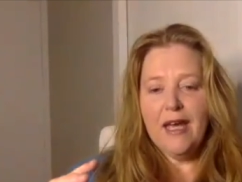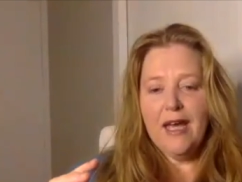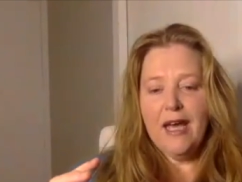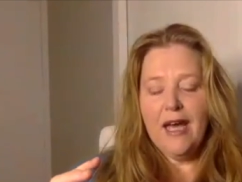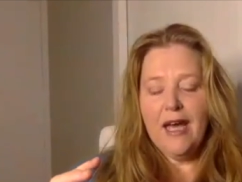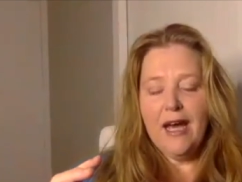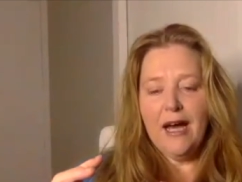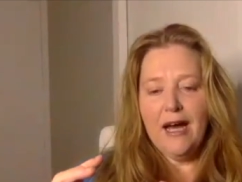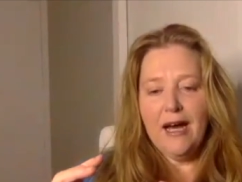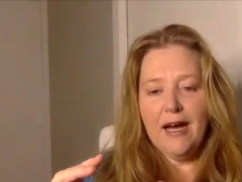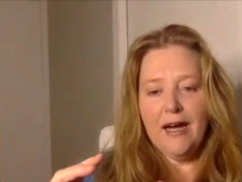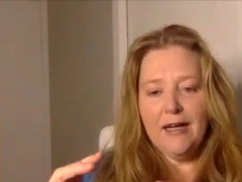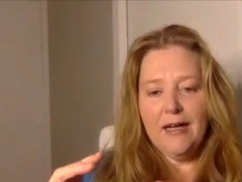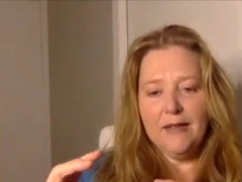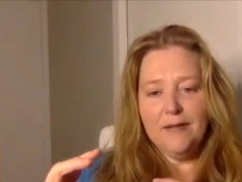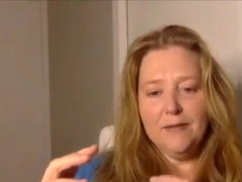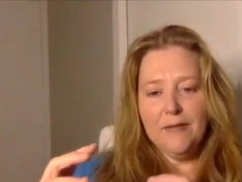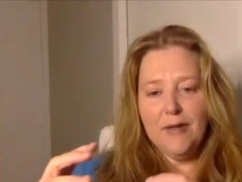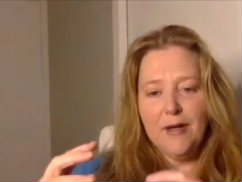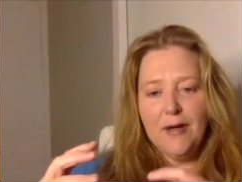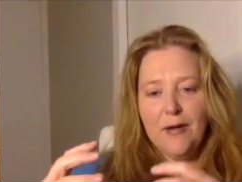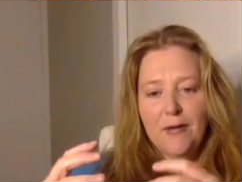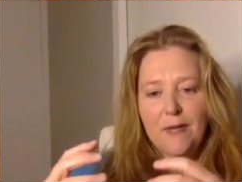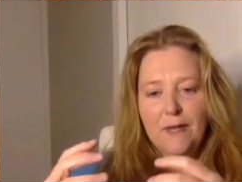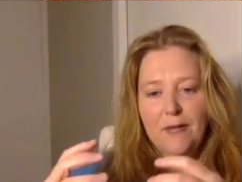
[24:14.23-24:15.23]
Um,
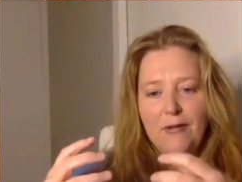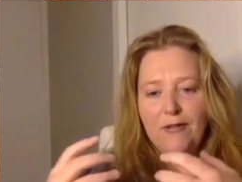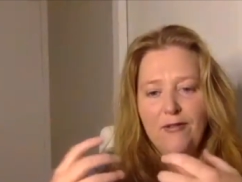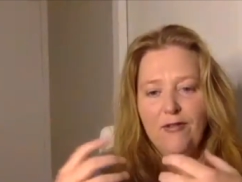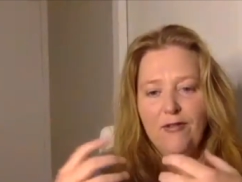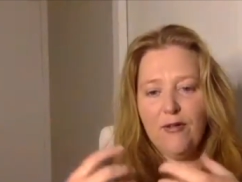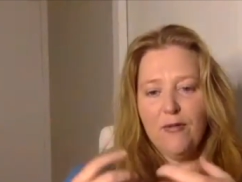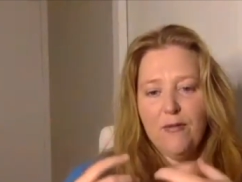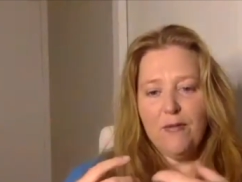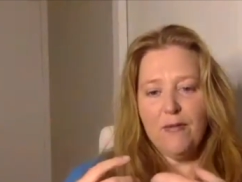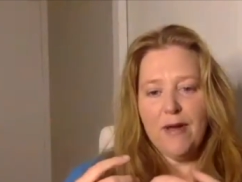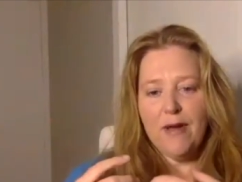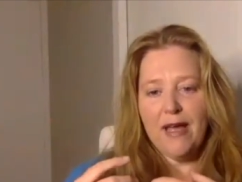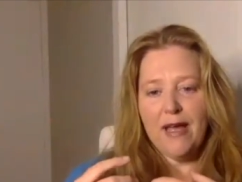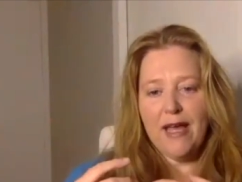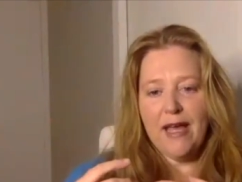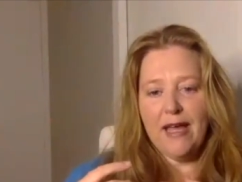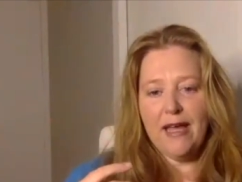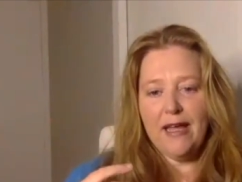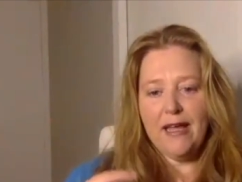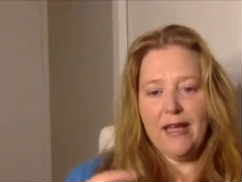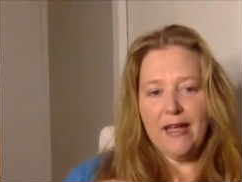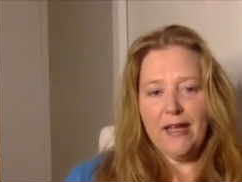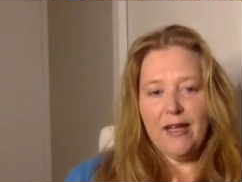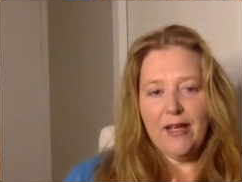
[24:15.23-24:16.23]
but for
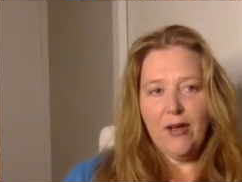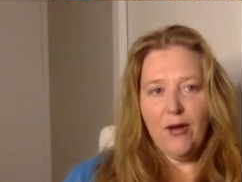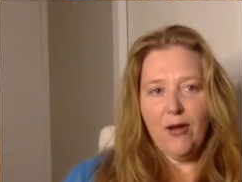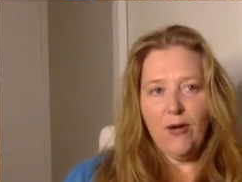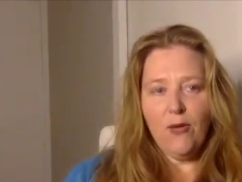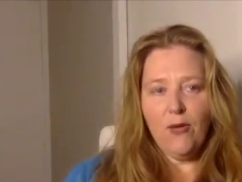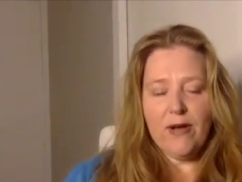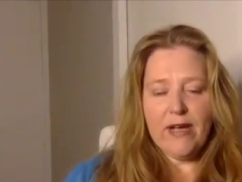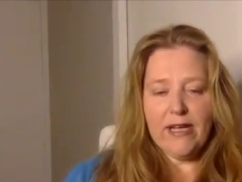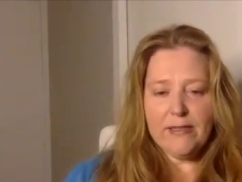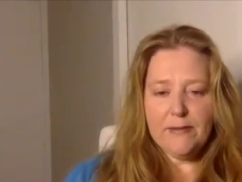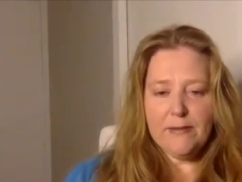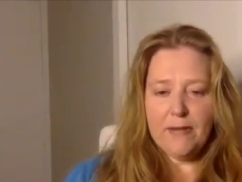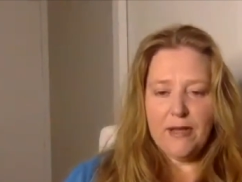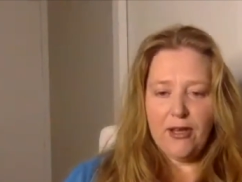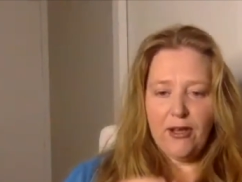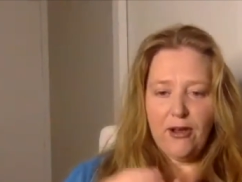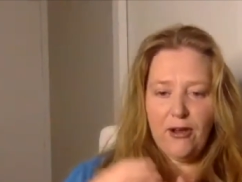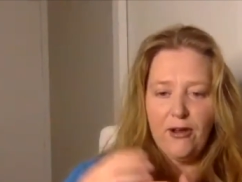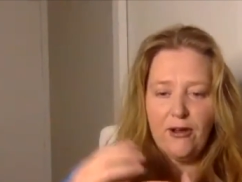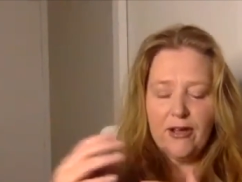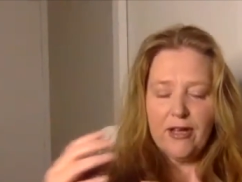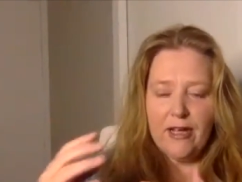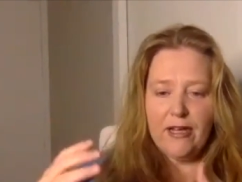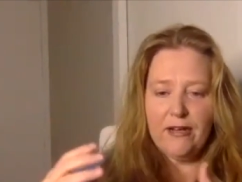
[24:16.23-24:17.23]
me, orgasmic
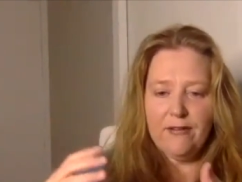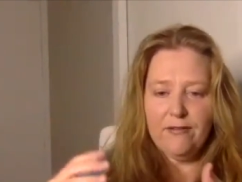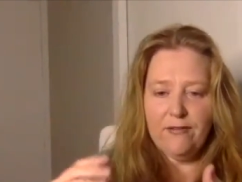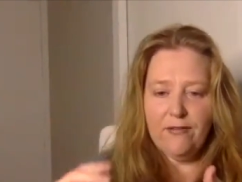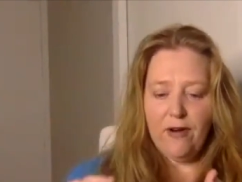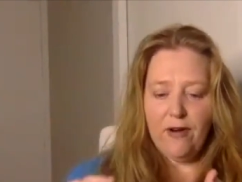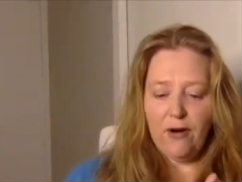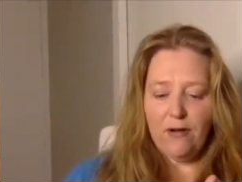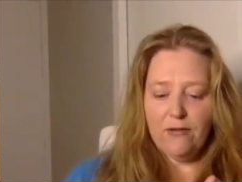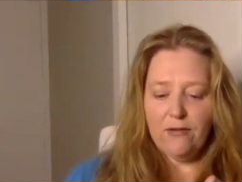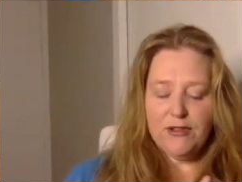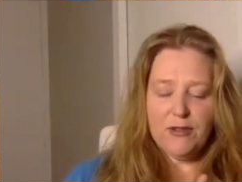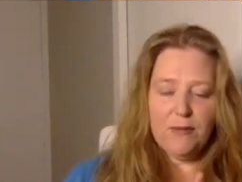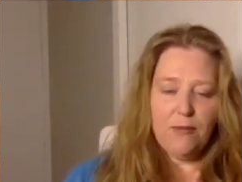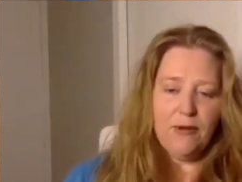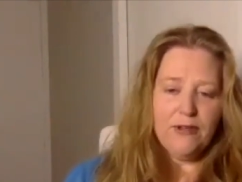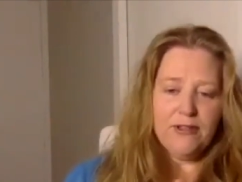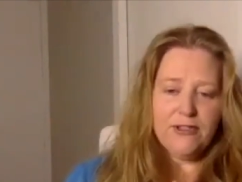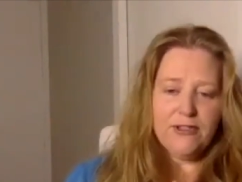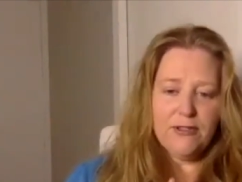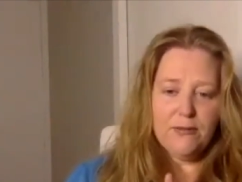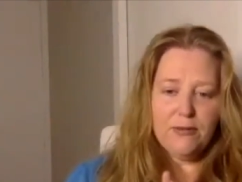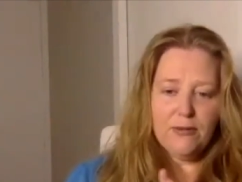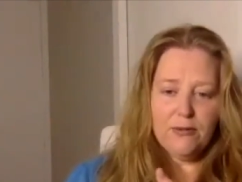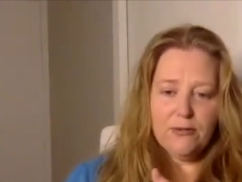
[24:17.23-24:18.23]
yoga involves the
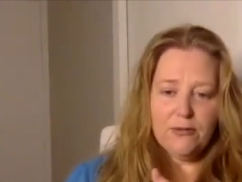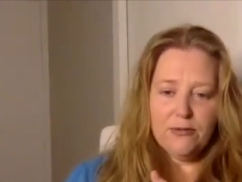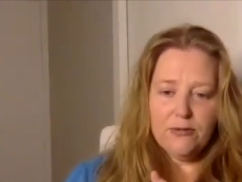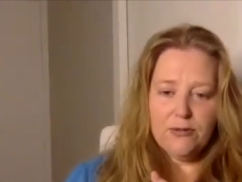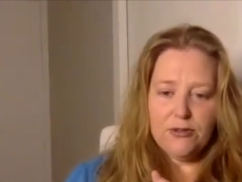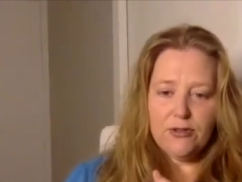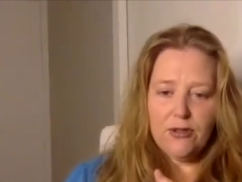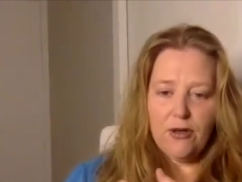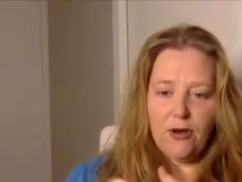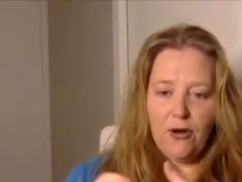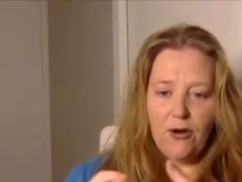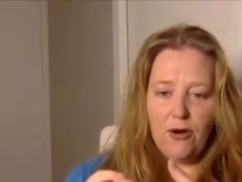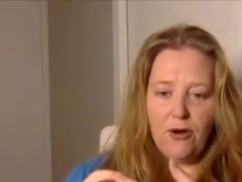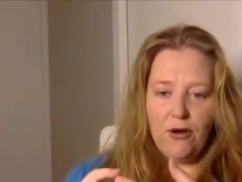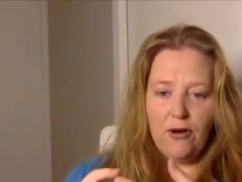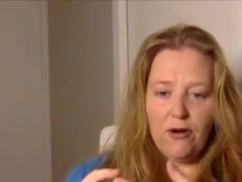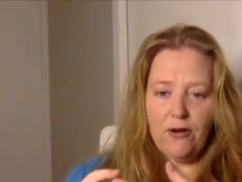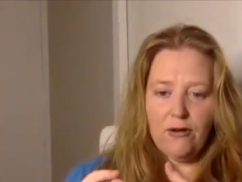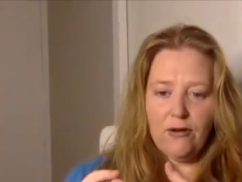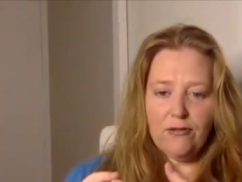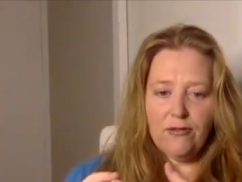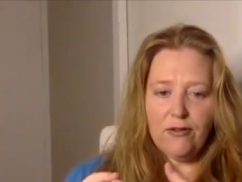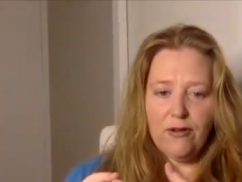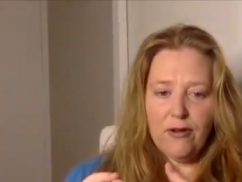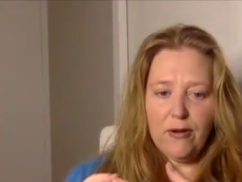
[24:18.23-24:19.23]
principles
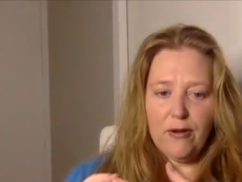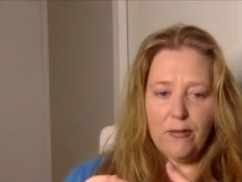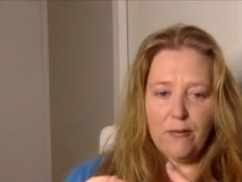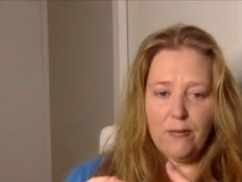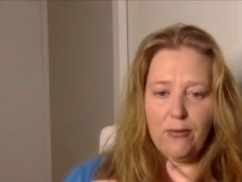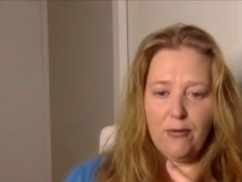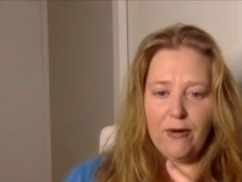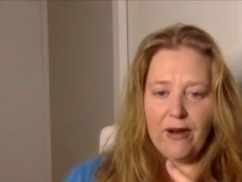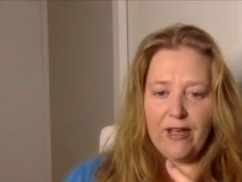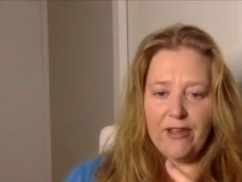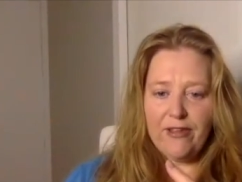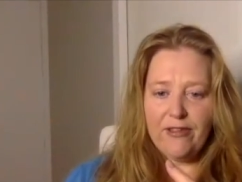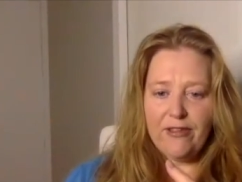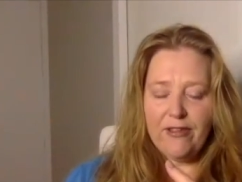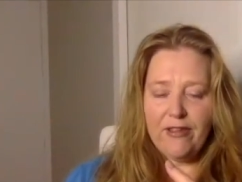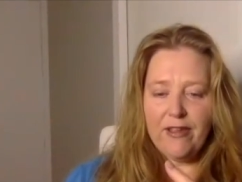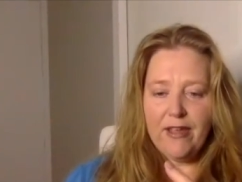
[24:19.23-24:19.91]
of breath.